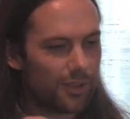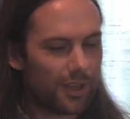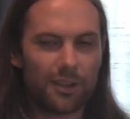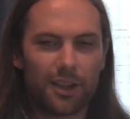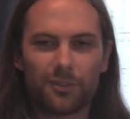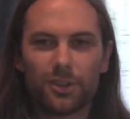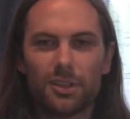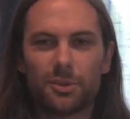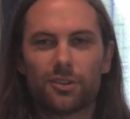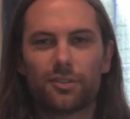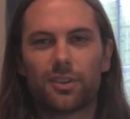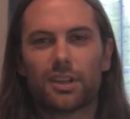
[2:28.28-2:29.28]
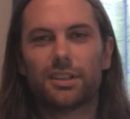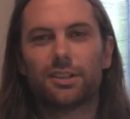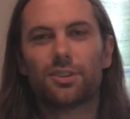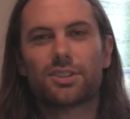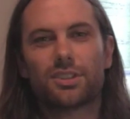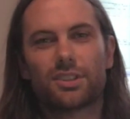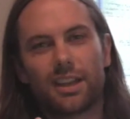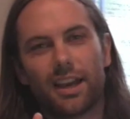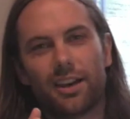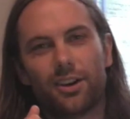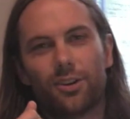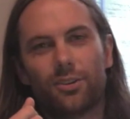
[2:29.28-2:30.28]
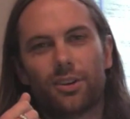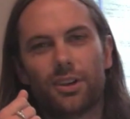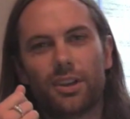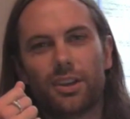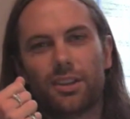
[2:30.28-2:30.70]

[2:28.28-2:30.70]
I've really been reflecting recently how